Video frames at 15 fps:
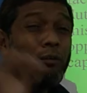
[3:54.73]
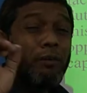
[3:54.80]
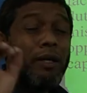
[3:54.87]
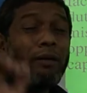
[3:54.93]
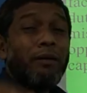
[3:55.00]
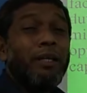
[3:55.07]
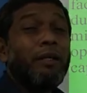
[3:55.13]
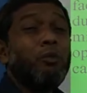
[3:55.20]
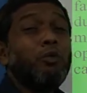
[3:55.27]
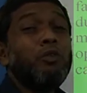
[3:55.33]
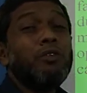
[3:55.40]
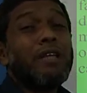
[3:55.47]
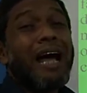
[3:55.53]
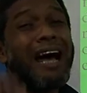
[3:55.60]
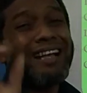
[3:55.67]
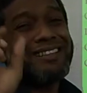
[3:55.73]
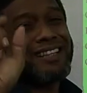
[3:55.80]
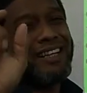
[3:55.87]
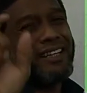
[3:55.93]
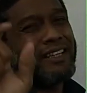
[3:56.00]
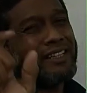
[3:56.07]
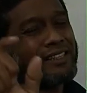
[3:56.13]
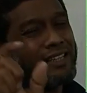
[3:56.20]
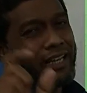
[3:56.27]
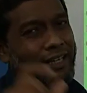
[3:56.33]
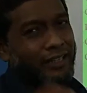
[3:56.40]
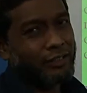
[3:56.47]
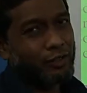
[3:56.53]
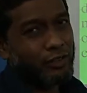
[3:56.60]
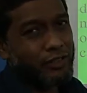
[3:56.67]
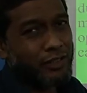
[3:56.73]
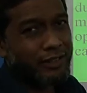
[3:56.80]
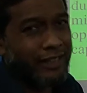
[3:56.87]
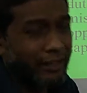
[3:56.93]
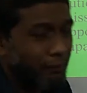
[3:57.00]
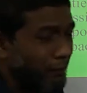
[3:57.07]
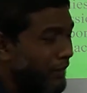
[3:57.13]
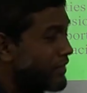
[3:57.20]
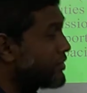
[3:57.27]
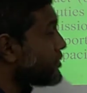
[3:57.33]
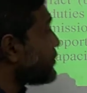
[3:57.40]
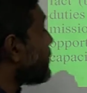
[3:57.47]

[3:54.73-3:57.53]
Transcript: may use a sentence connectors. That means,